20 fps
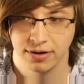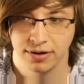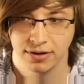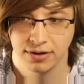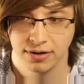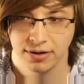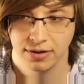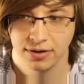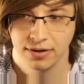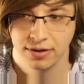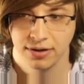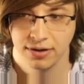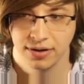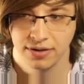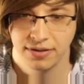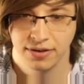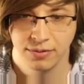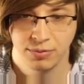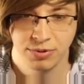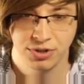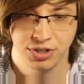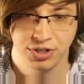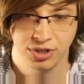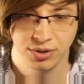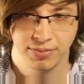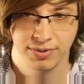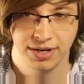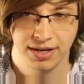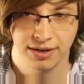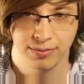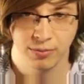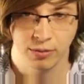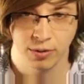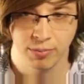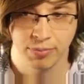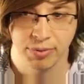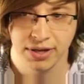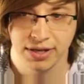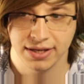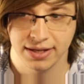I think we should be getting more
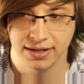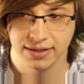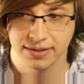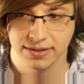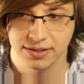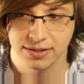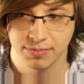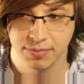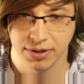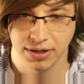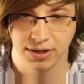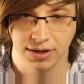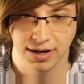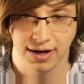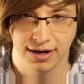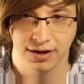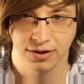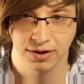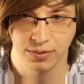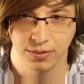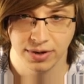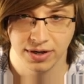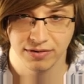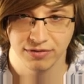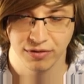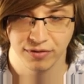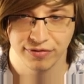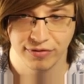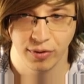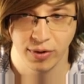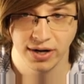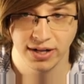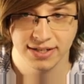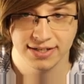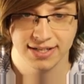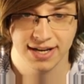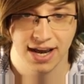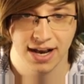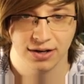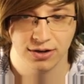beacons, but I don't know. Whatever. Void
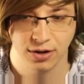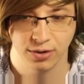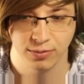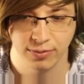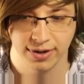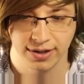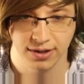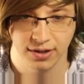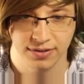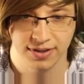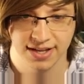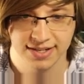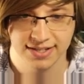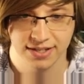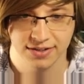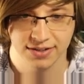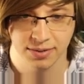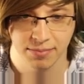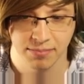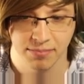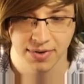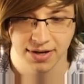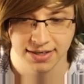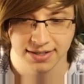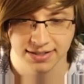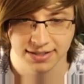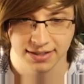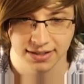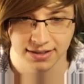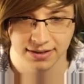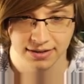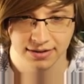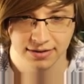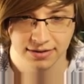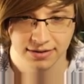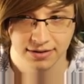attack on reload. That sounds amazing.